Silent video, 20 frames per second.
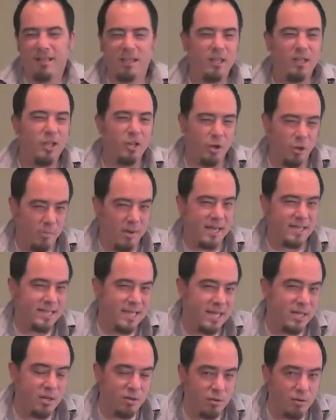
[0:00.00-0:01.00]
My
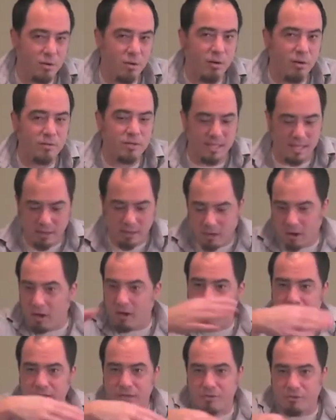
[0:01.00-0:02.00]
10-year-olds that are
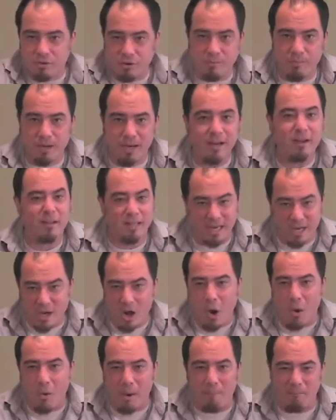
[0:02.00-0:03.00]
all this group right here, they
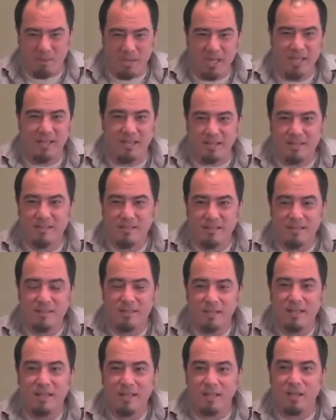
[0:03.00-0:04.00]
know I'm pissed.